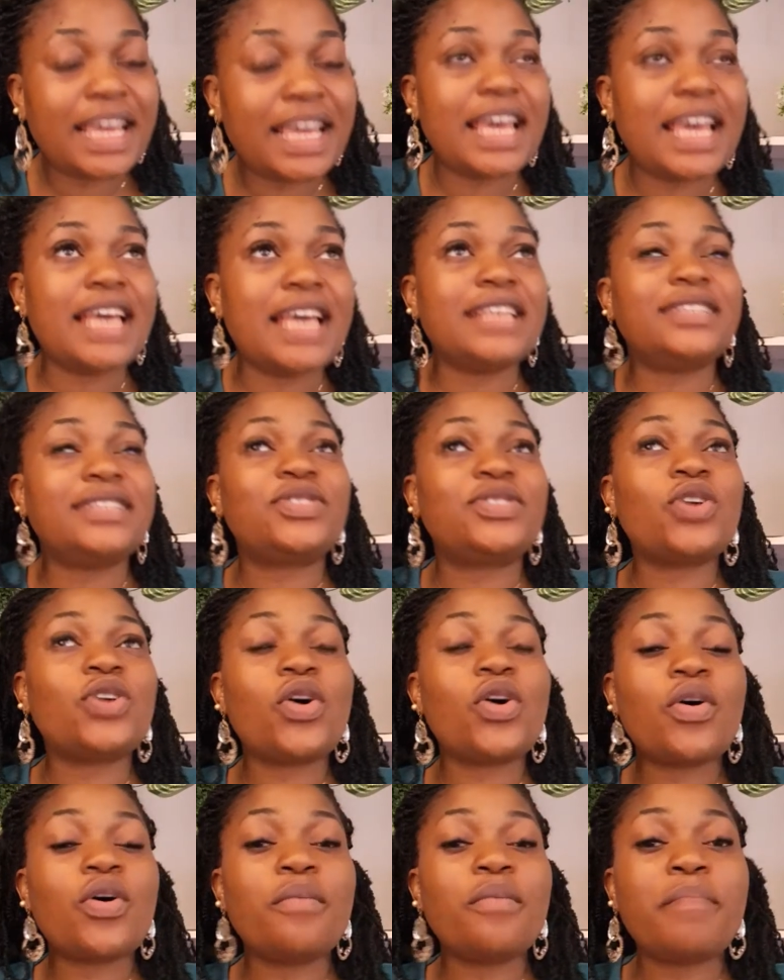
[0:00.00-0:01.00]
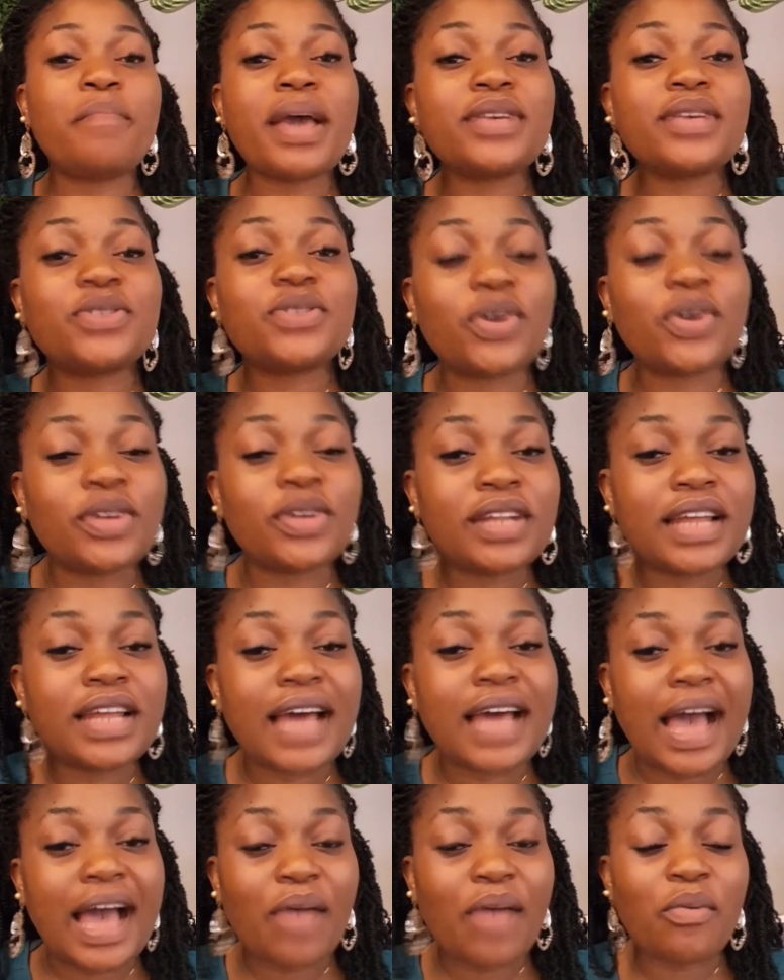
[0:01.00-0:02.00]
So based on, I
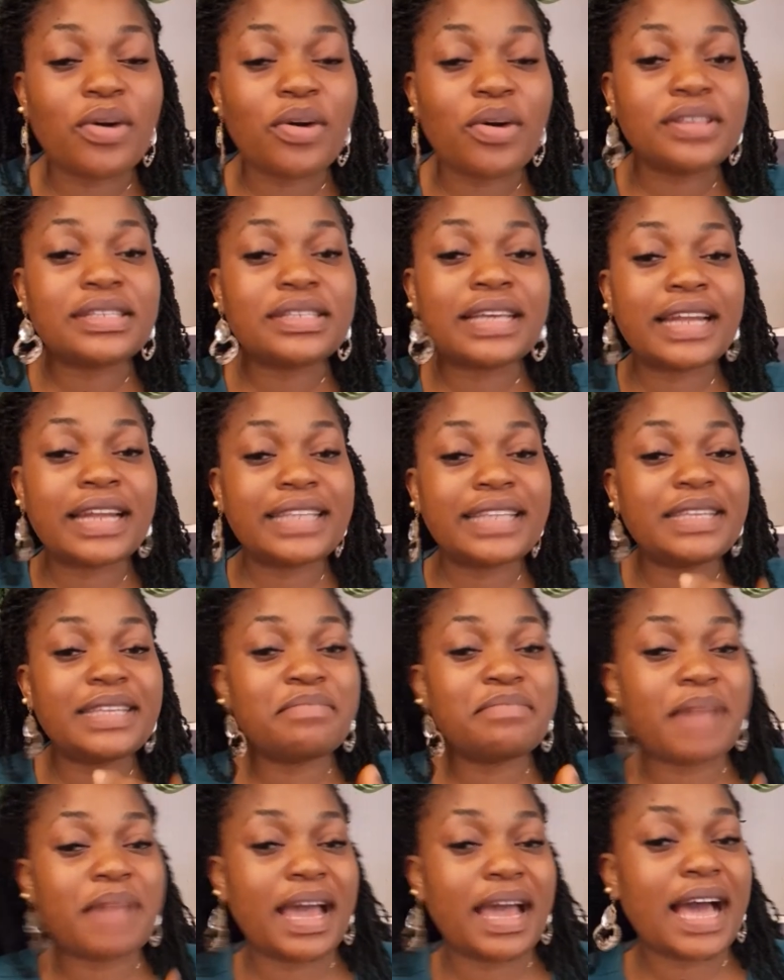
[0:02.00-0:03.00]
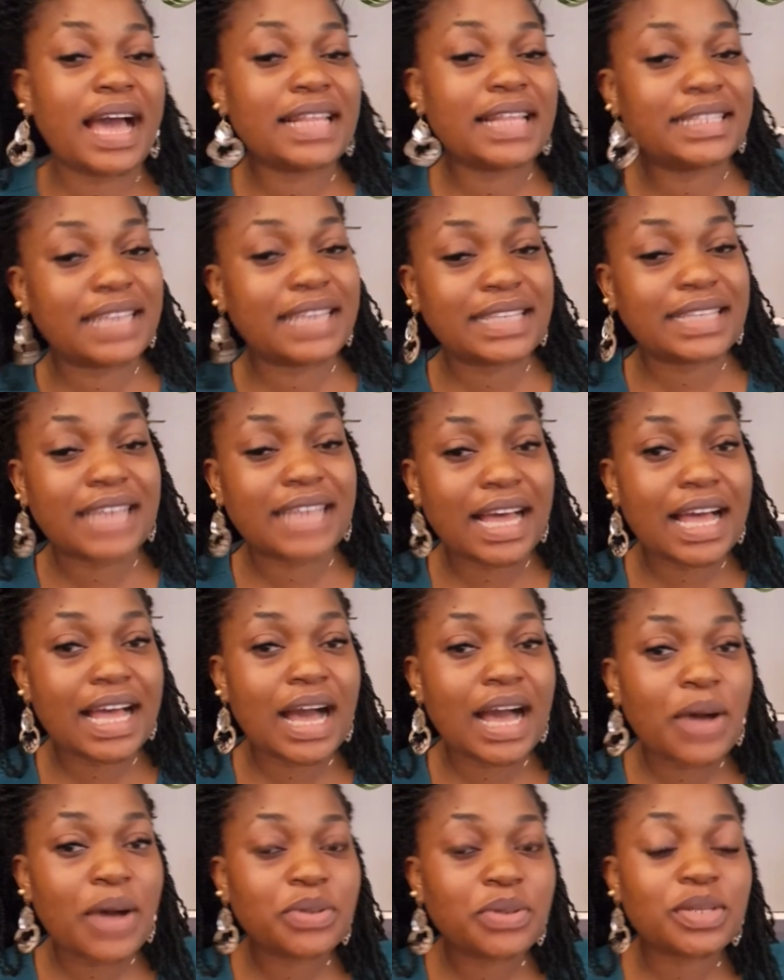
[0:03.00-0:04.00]
was creating my AdSense
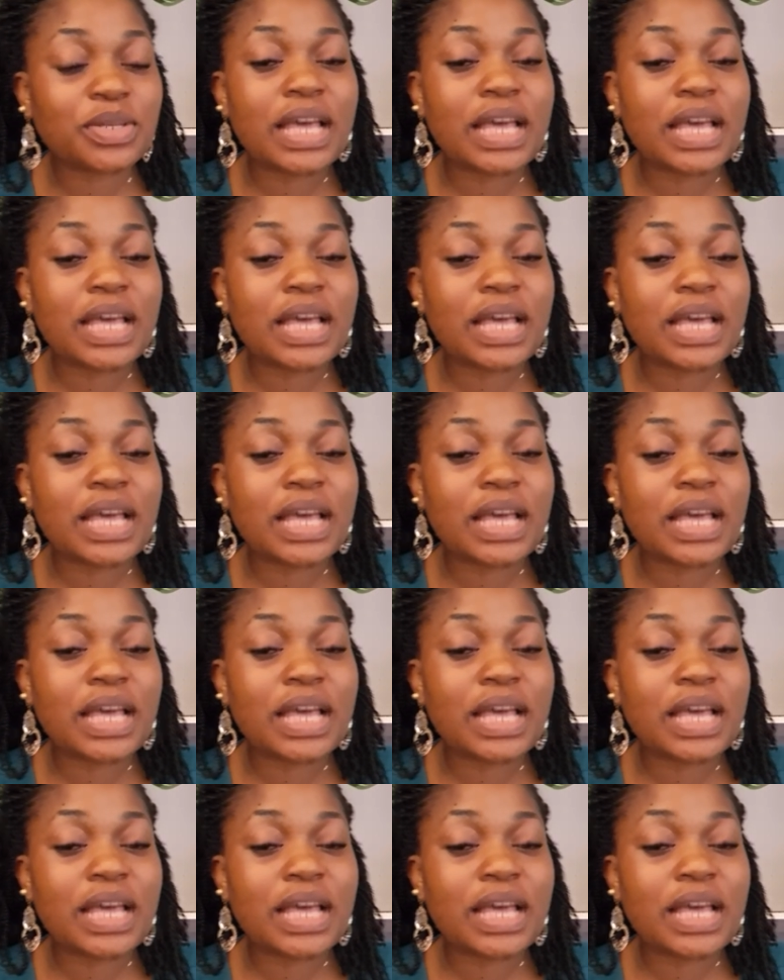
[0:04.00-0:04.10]
account,